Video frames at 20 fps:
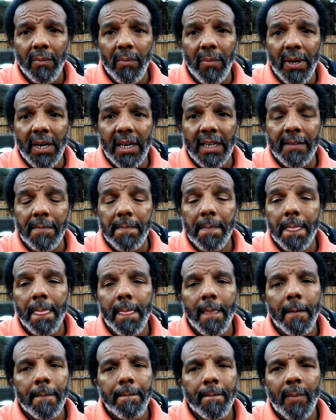But
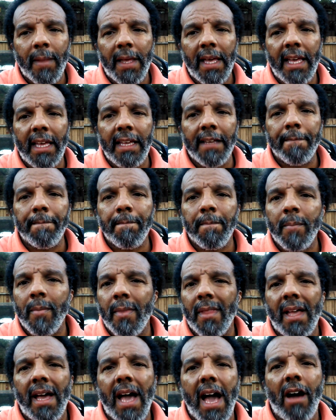hey,
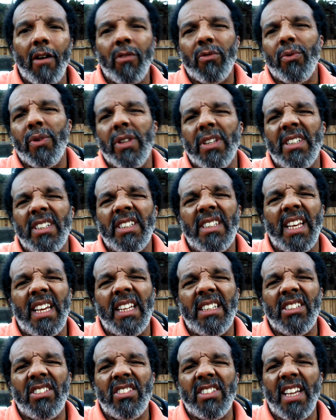I was willing to
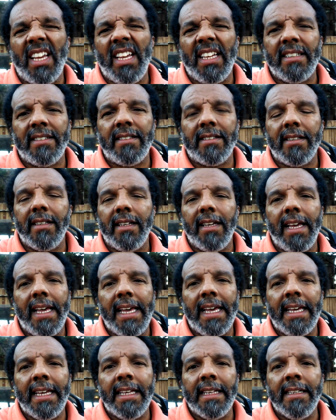take the chance,
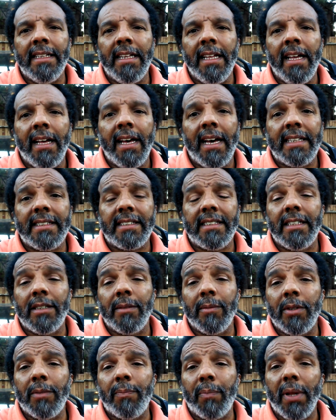and I sent
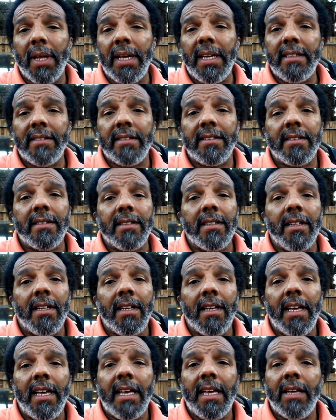him the plates,
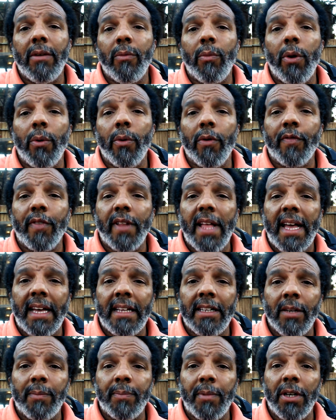and we were
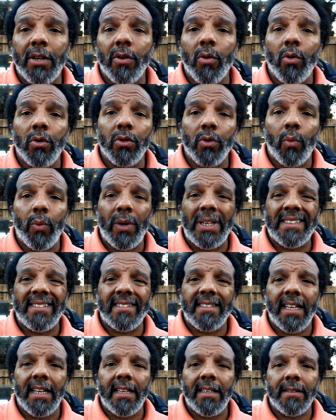flying up there on a
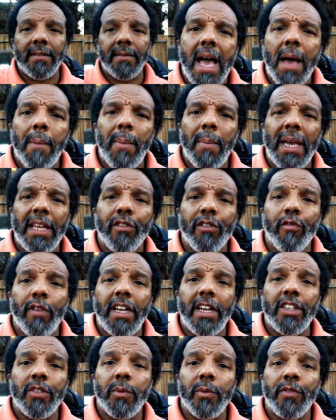Wednesday. I made
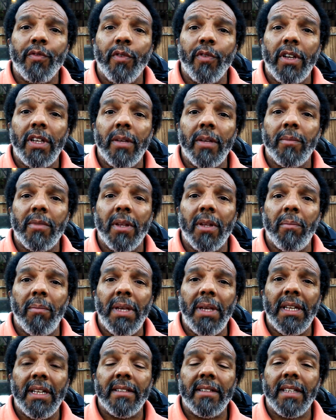arrangements for him to
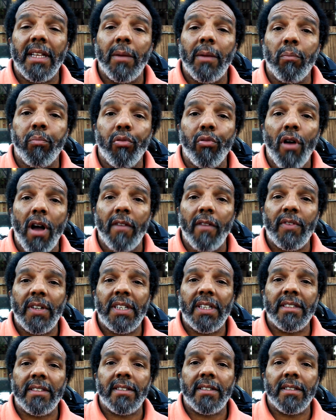meet us in
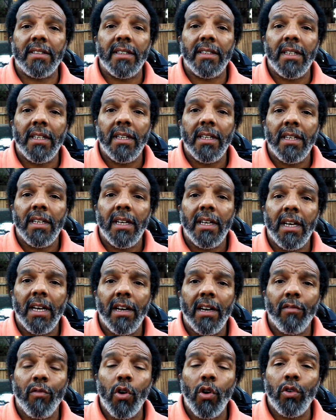Providence,
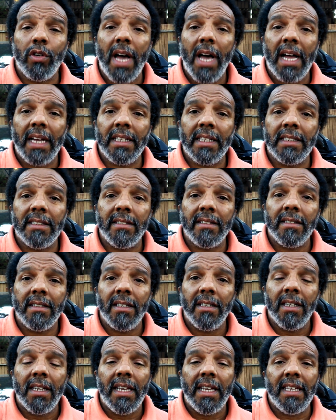Rhode
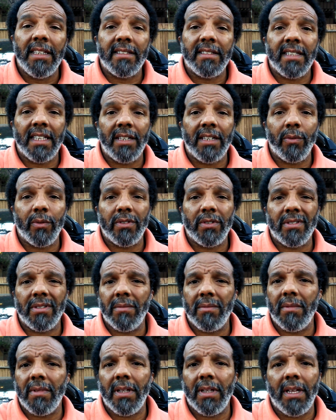Island. He said it was
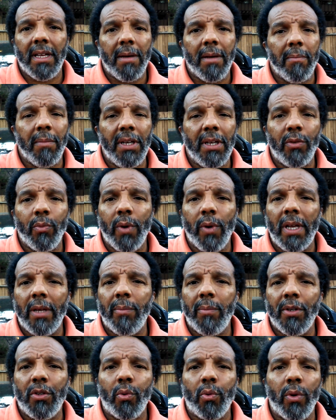midway
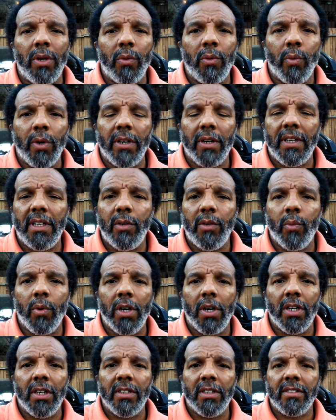between where he
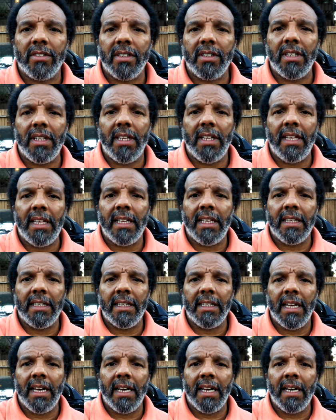was,
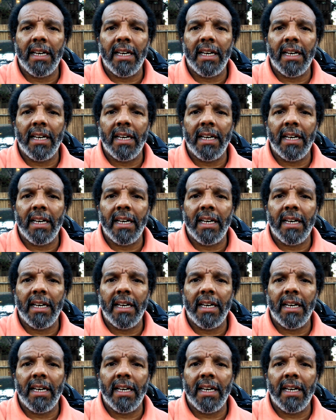and